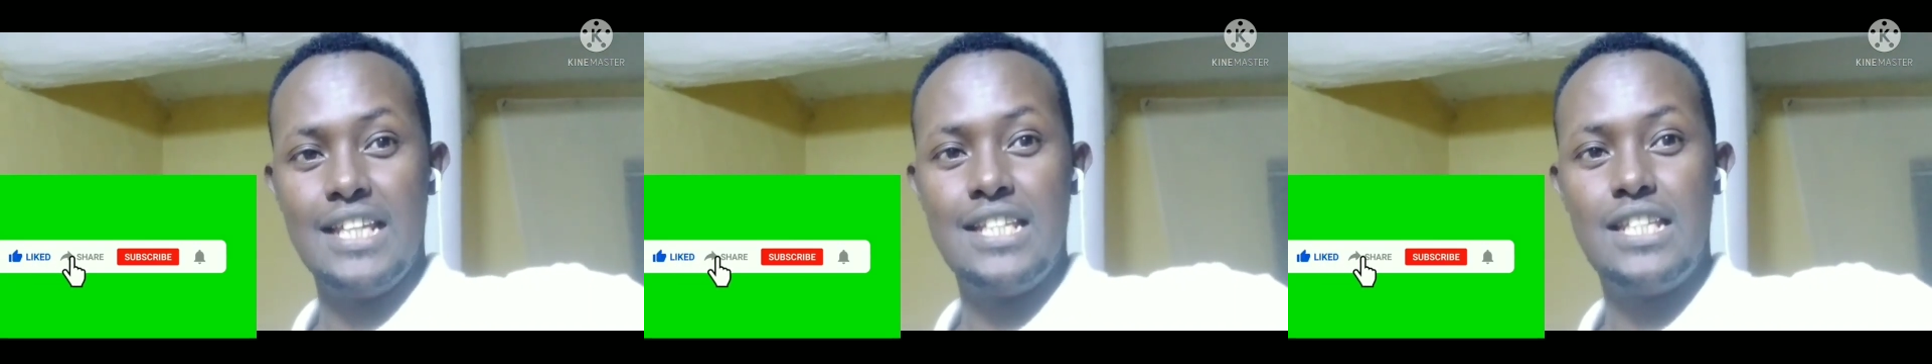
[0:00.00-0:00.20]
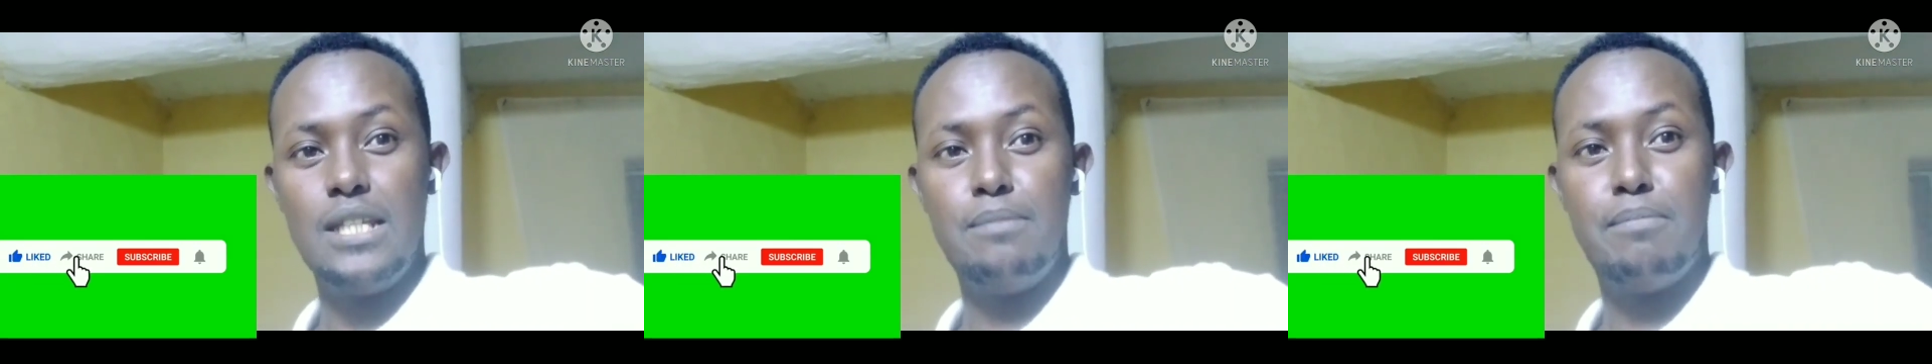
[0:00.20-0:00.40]

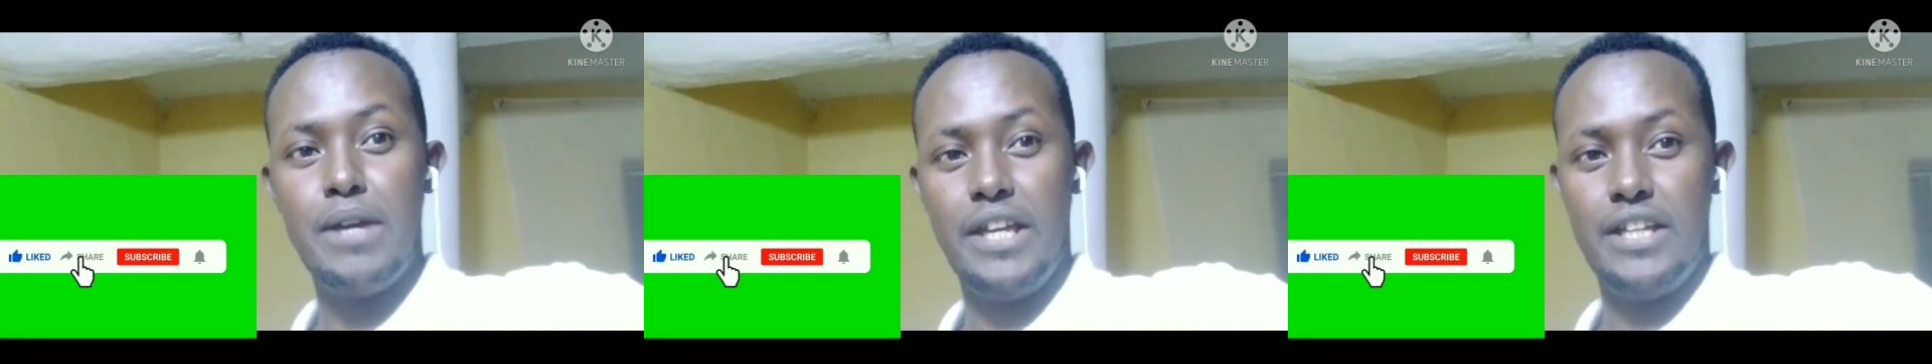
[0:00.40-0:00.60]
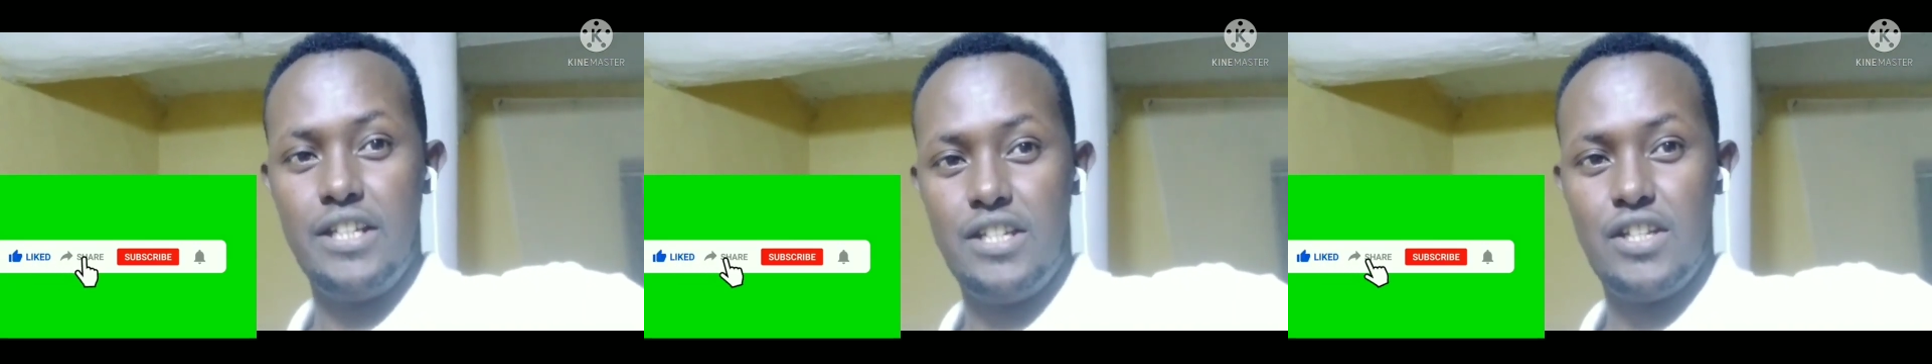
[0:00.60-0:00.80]
is he
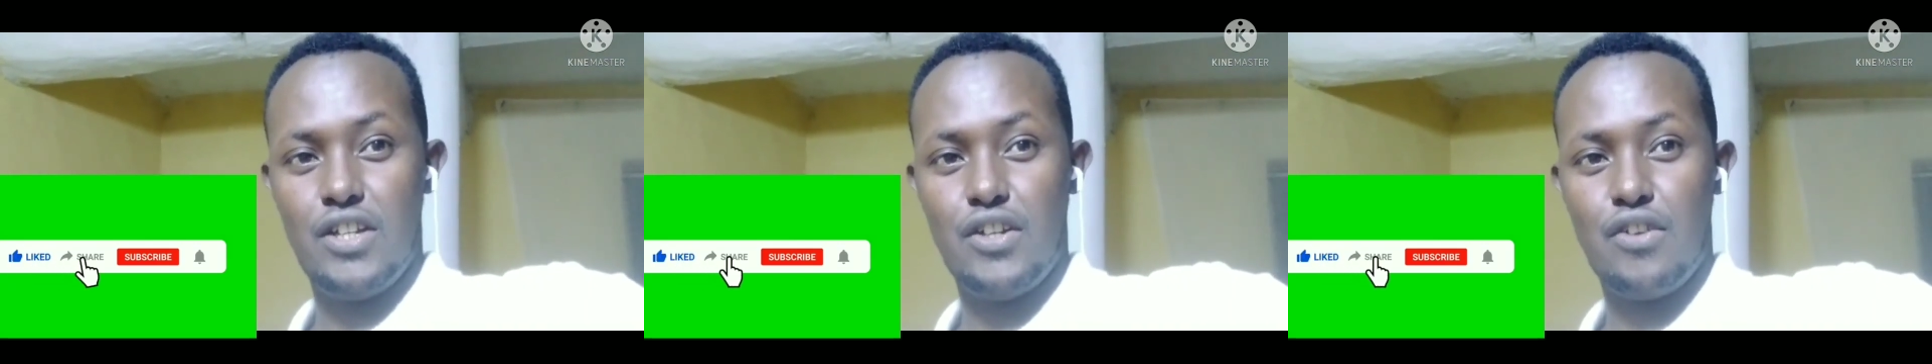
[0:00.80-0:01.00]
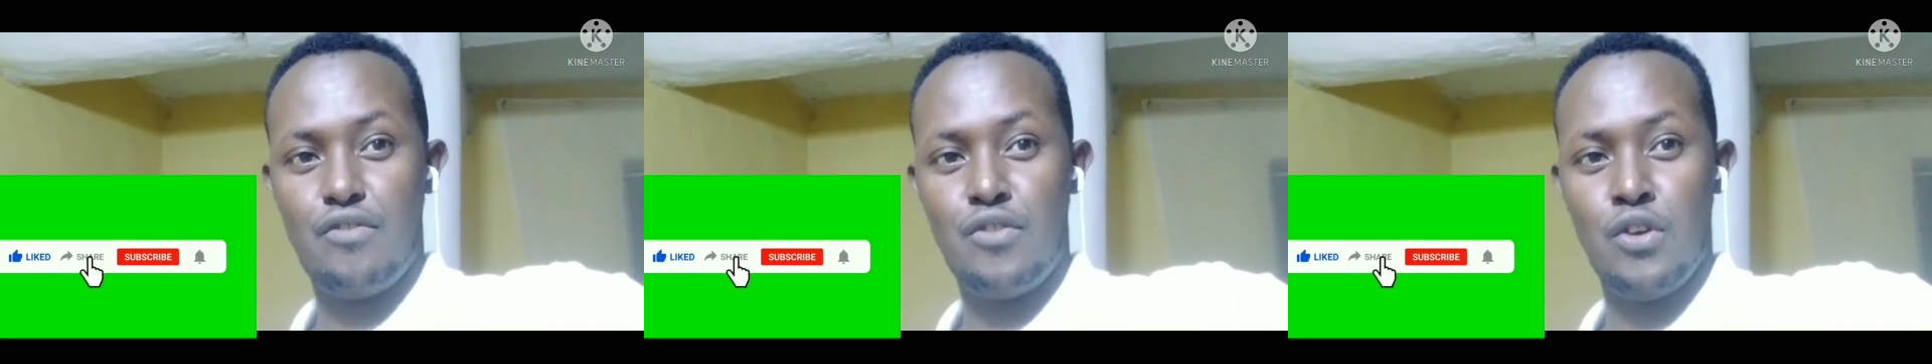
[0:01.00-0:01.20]
paid
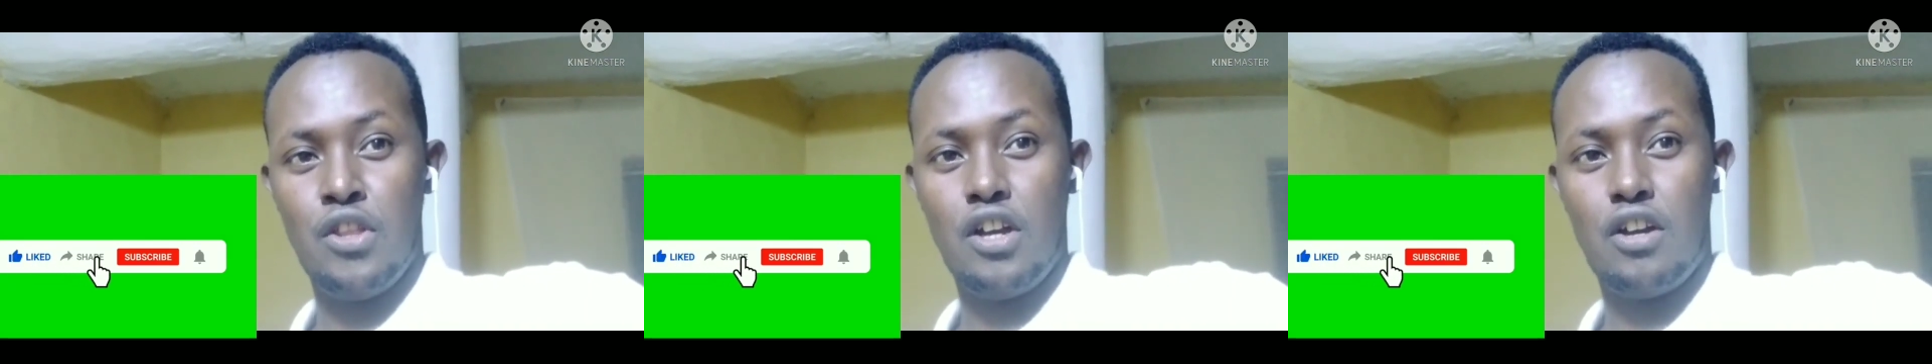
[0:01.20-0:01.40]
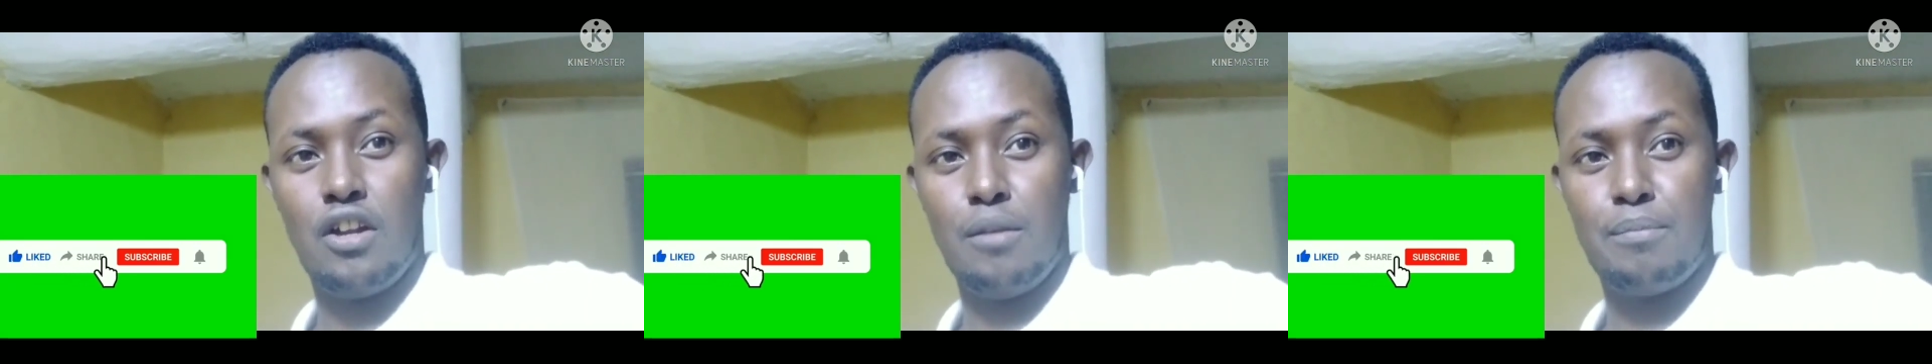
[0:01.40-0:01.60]
for
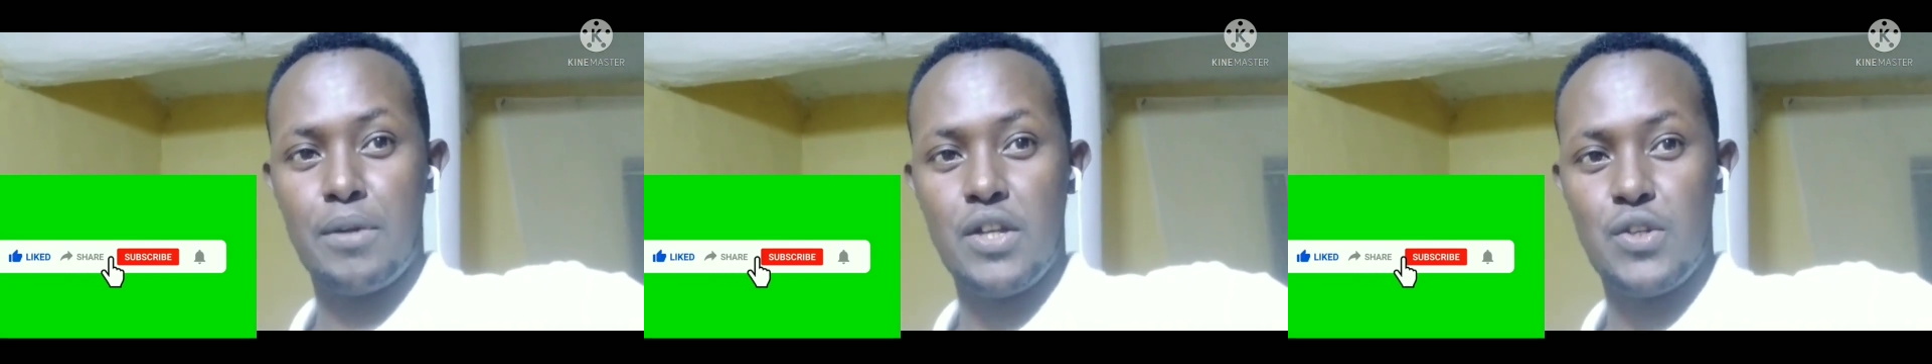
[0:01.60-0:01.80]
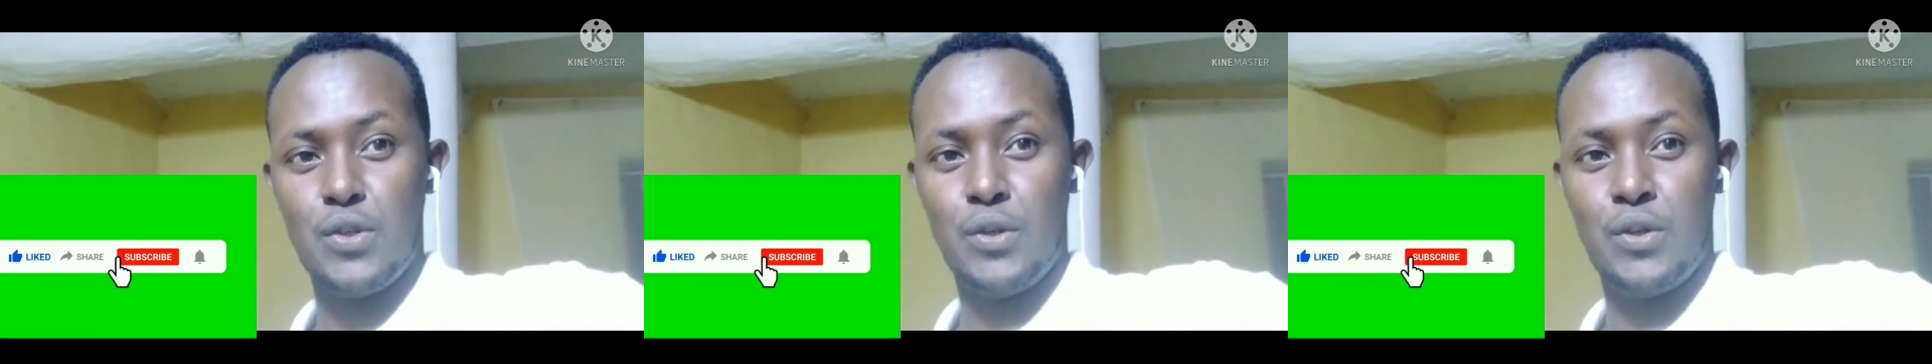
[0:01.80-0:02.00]
the
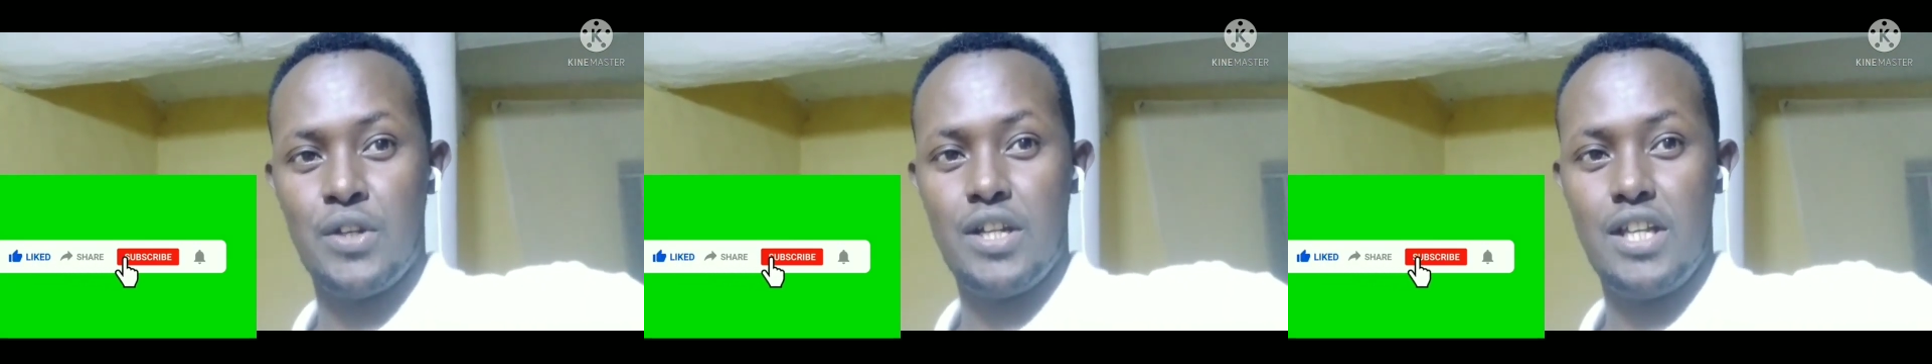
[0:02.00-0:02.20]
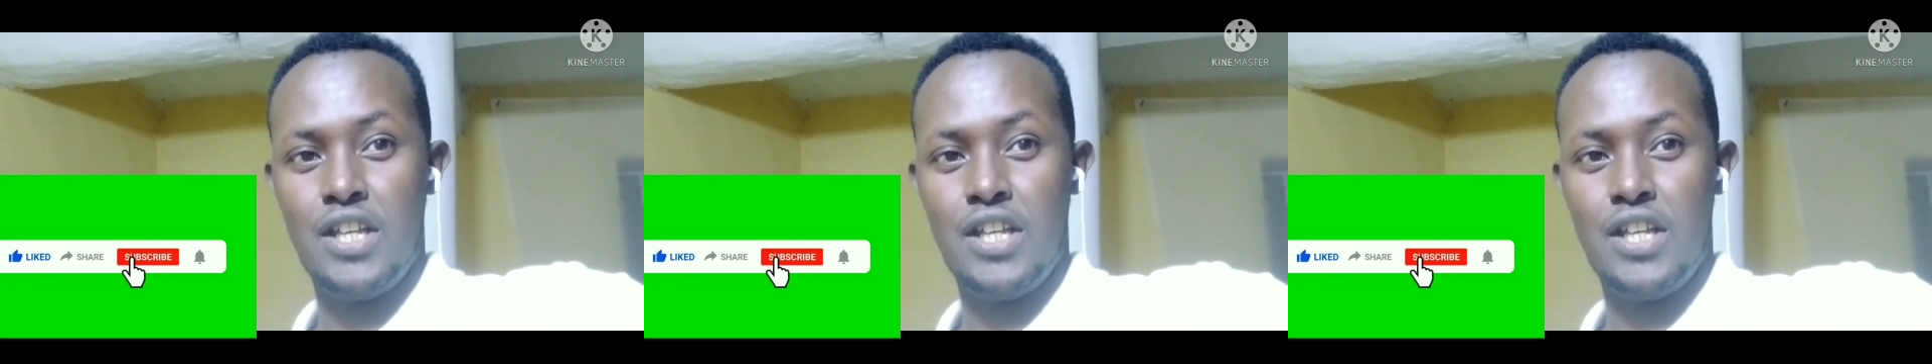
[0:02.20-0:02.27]
collaboration